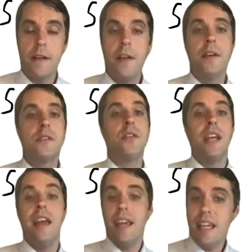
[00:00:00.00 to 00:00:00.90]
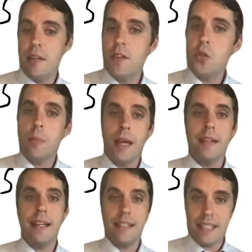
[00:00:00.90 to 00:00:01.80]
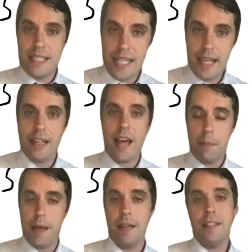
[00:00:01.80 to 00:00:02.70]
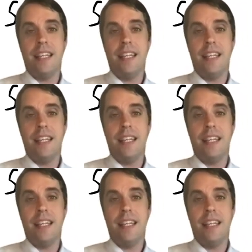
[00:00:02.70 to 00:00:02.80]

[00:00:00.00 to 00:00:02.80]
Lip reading: So the individual mandate stick, that penalty